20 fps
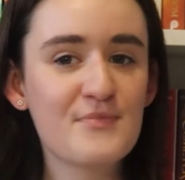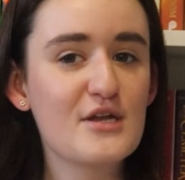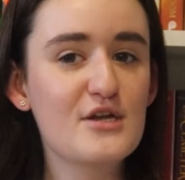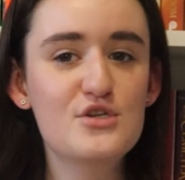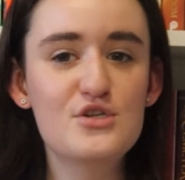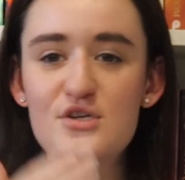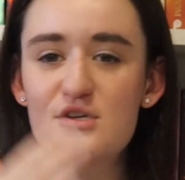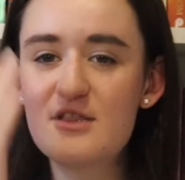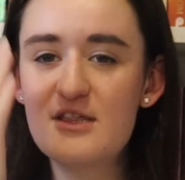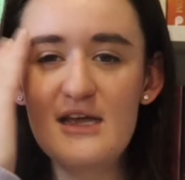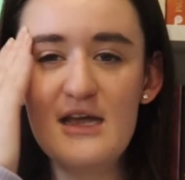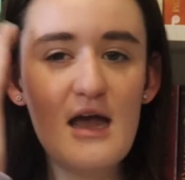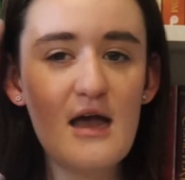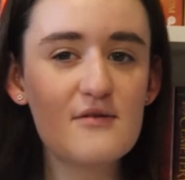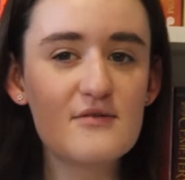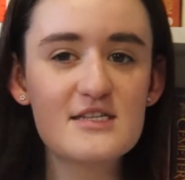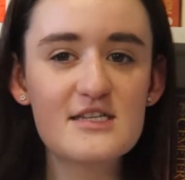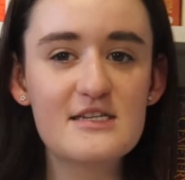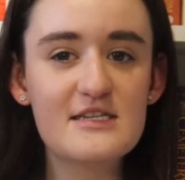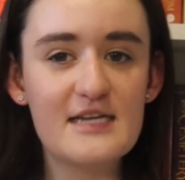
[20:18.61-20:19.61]
And do you think I
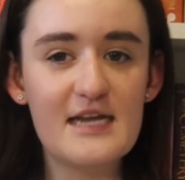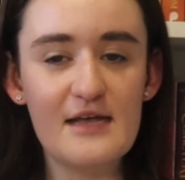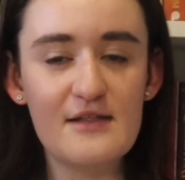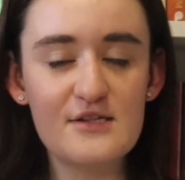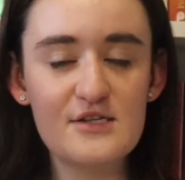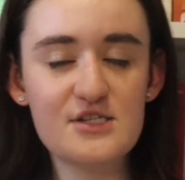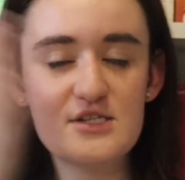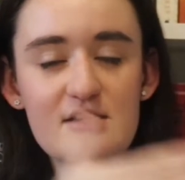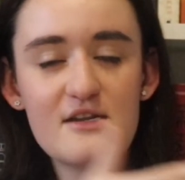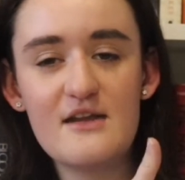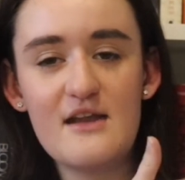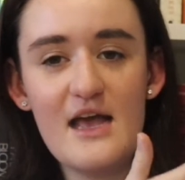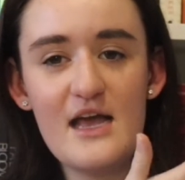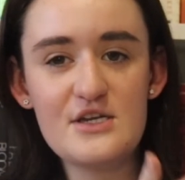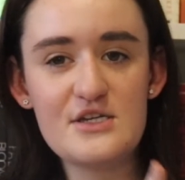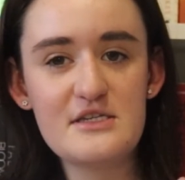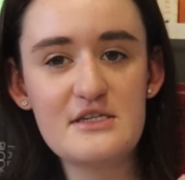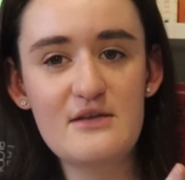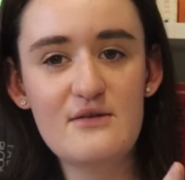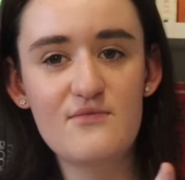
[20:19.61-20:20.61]
was intelligent and
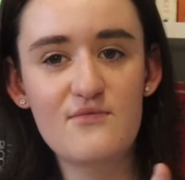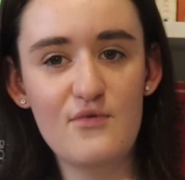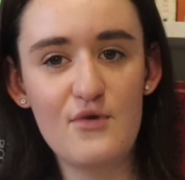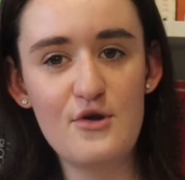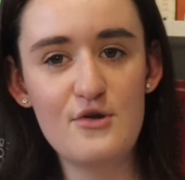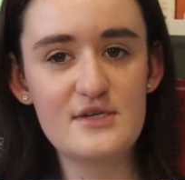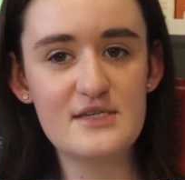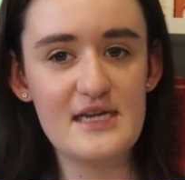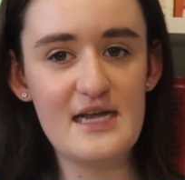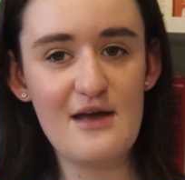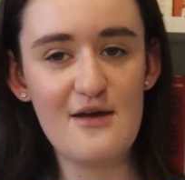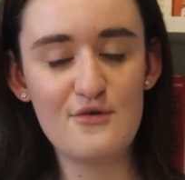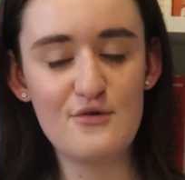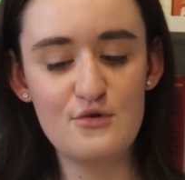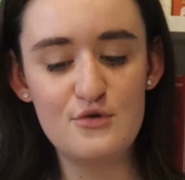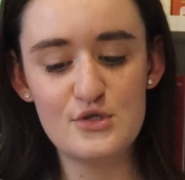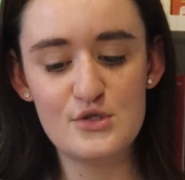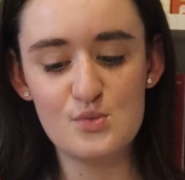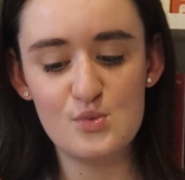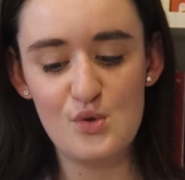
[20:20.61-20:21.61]
actually wrote down
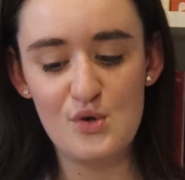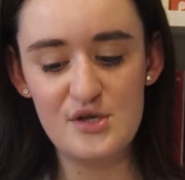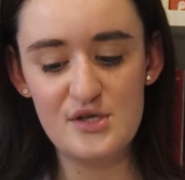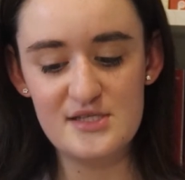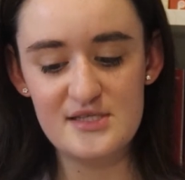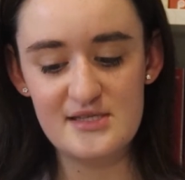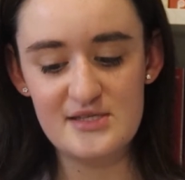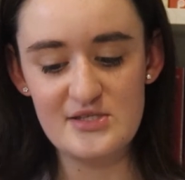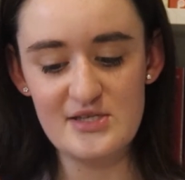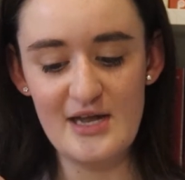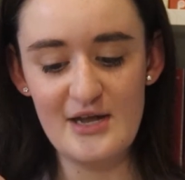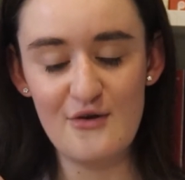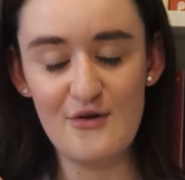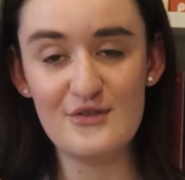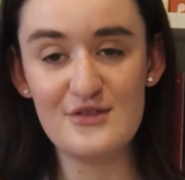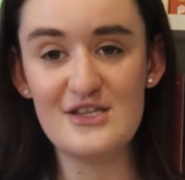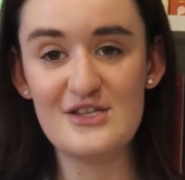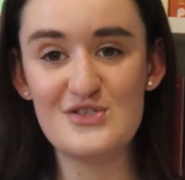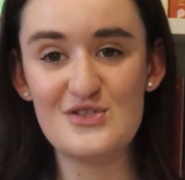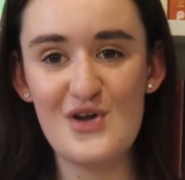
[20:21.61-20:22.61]
whose worst list I
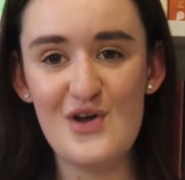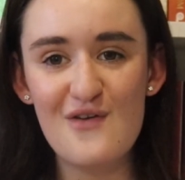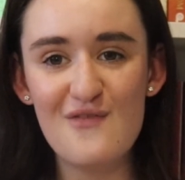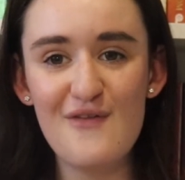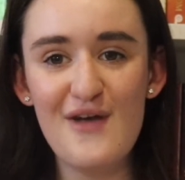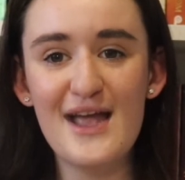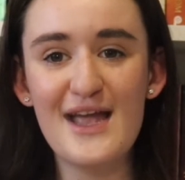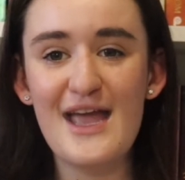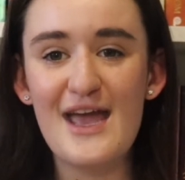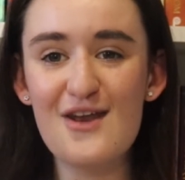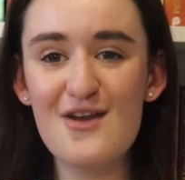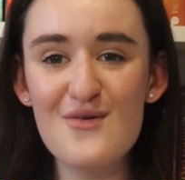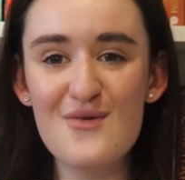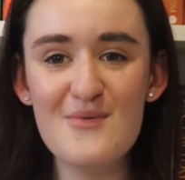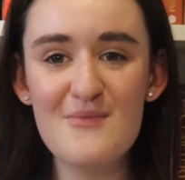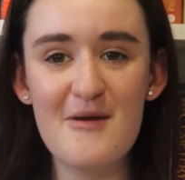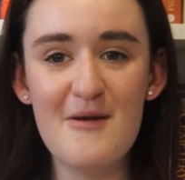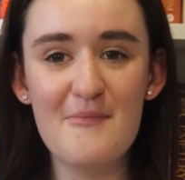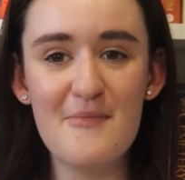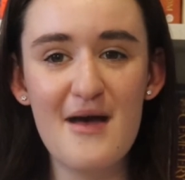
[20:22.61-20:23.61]
got this off? I cannot
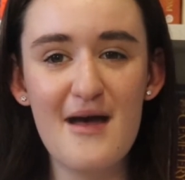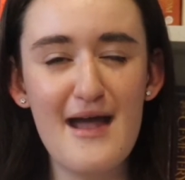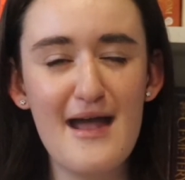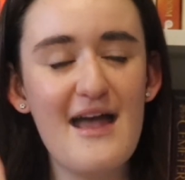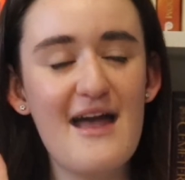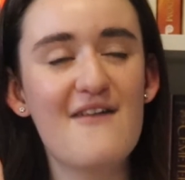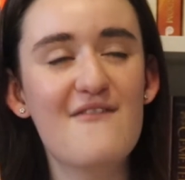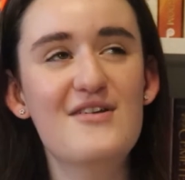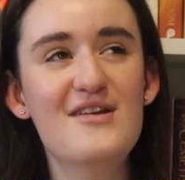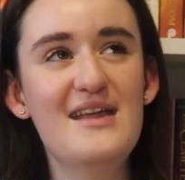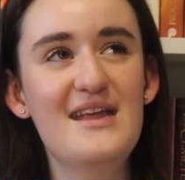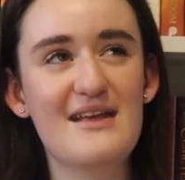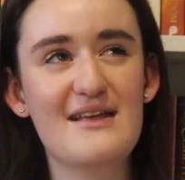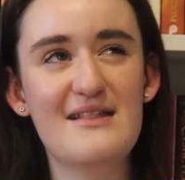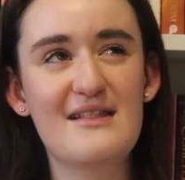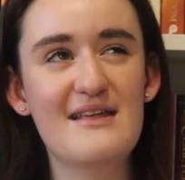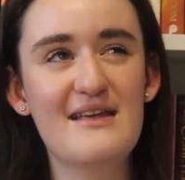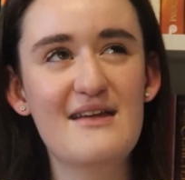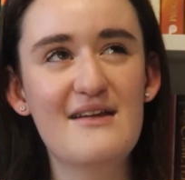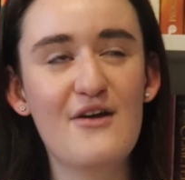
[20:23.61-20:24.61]
remember. I have an
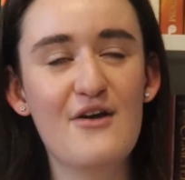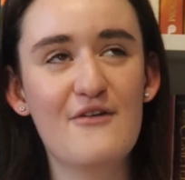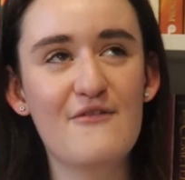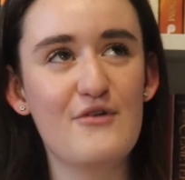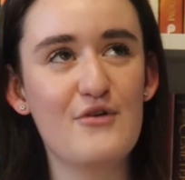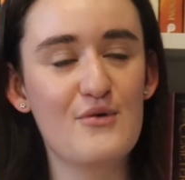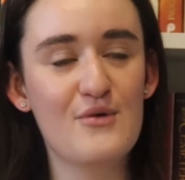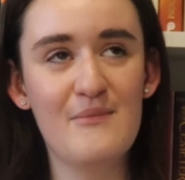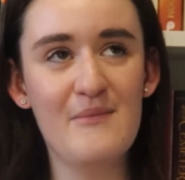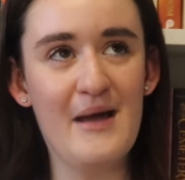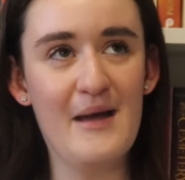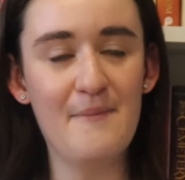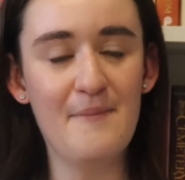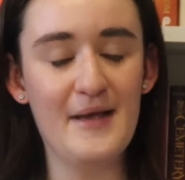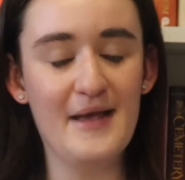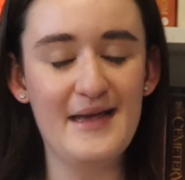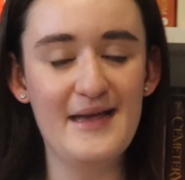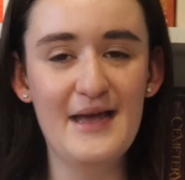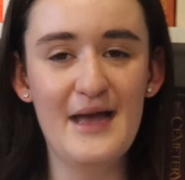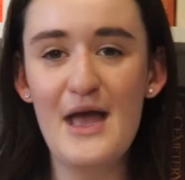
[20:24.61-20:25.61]
inkling of who it might
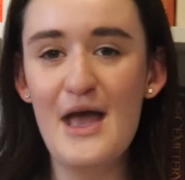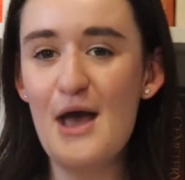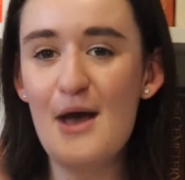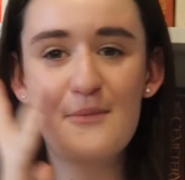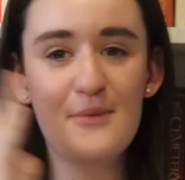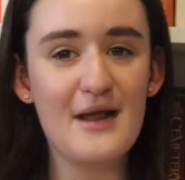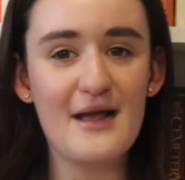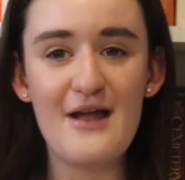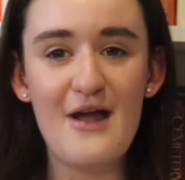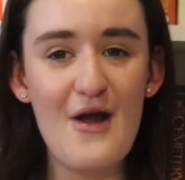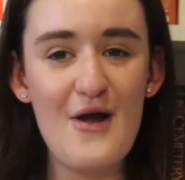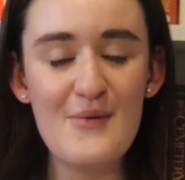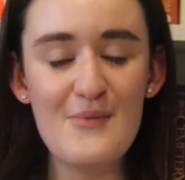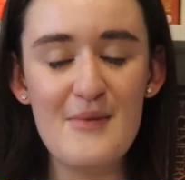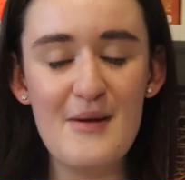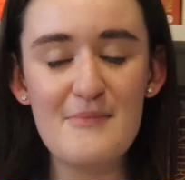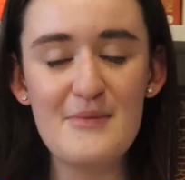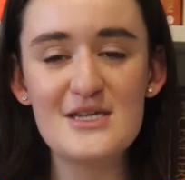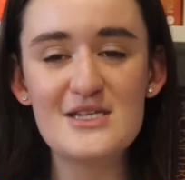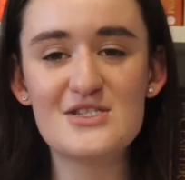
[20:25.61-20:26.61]
be, but I can't
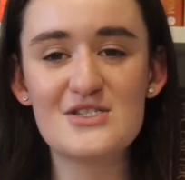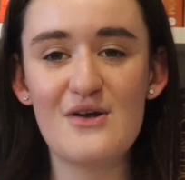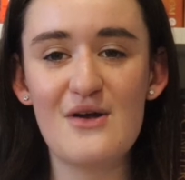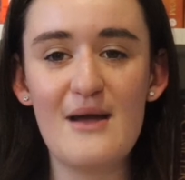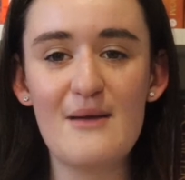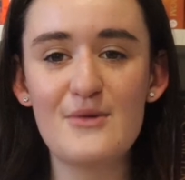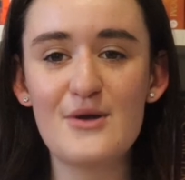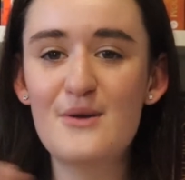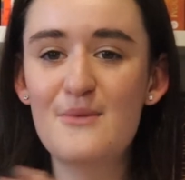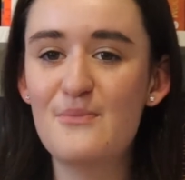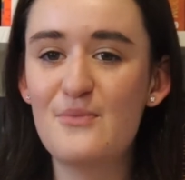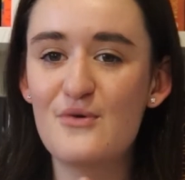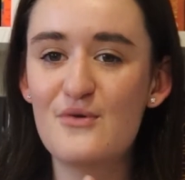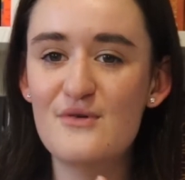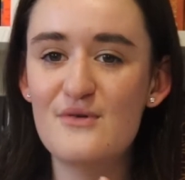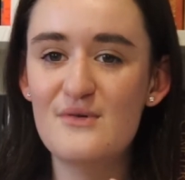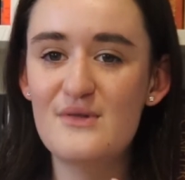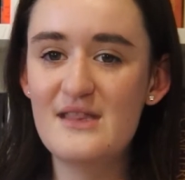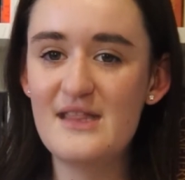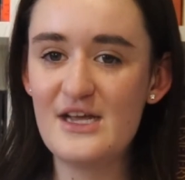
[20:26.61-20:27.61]
remember. So I'm going to
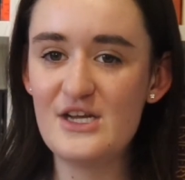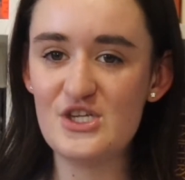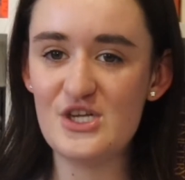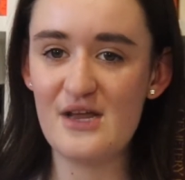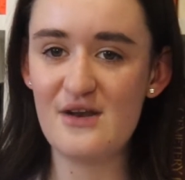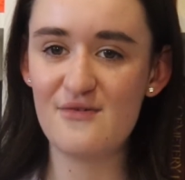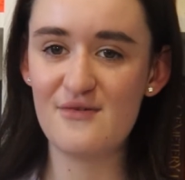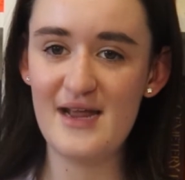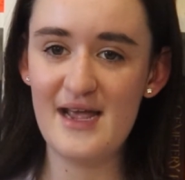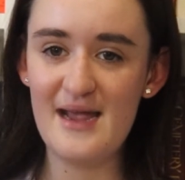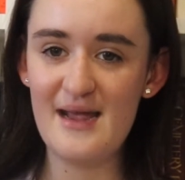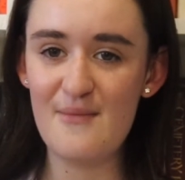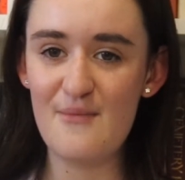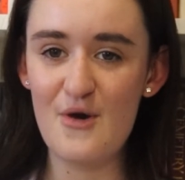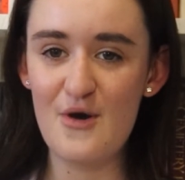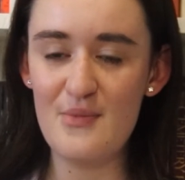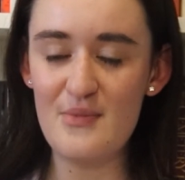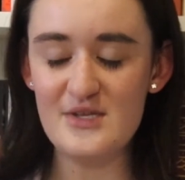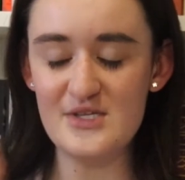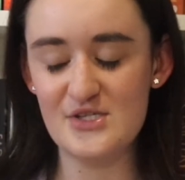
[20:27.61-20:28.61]
put their channel name
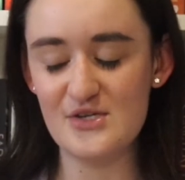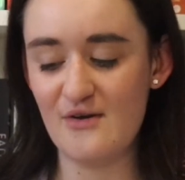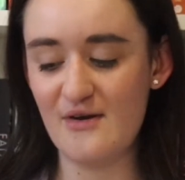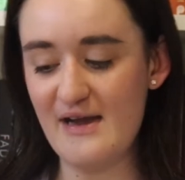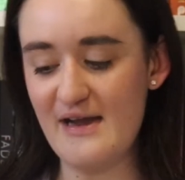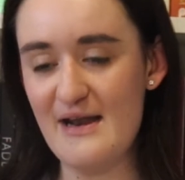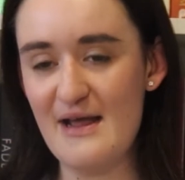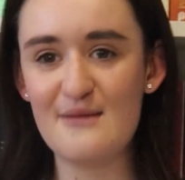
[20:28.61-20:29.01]
on the screen.